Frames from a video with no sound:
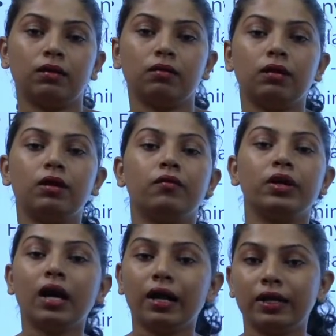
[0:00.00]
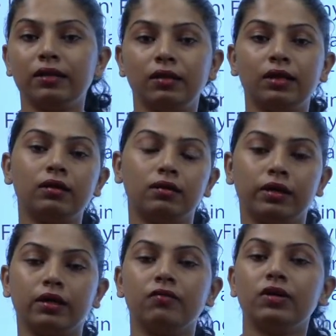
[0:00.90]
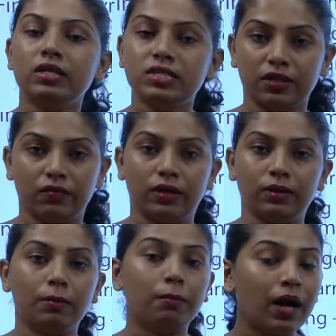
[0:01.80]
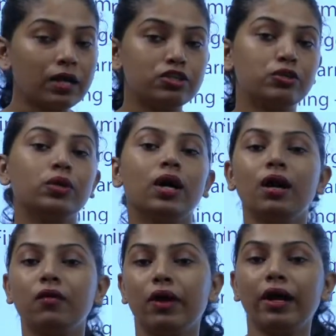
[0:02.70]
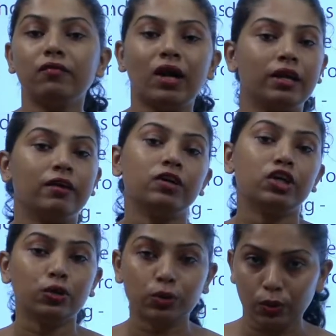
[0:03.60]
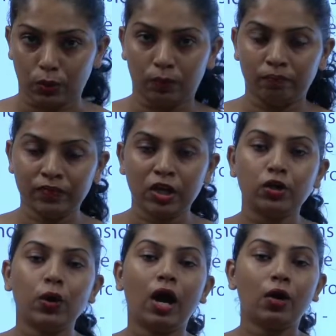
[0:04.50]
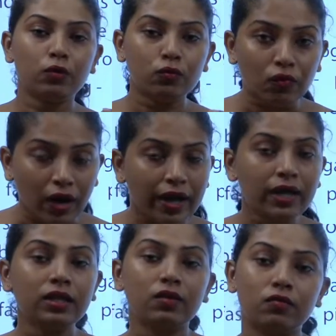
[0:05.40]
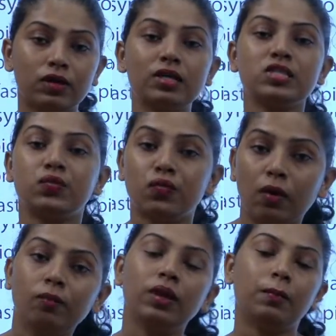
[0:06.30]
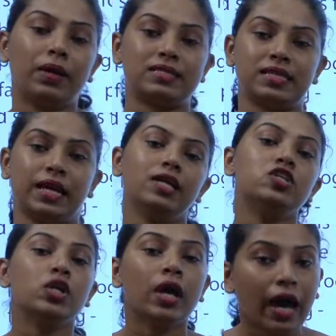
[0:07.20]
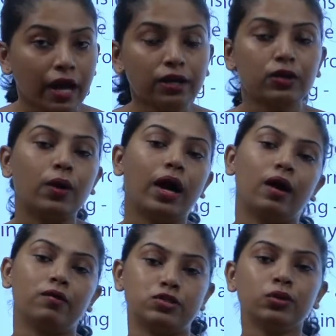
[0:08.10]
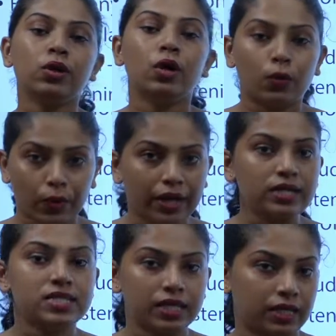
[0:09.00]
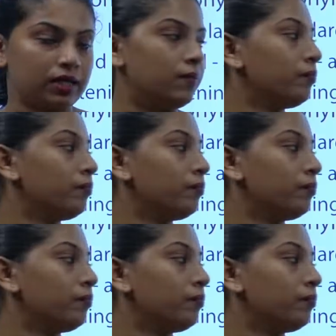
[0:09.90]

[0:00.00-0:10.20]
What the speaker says: regarding the words given, but you can't write whatever you know. You have to find the words from the passage and you have to write here.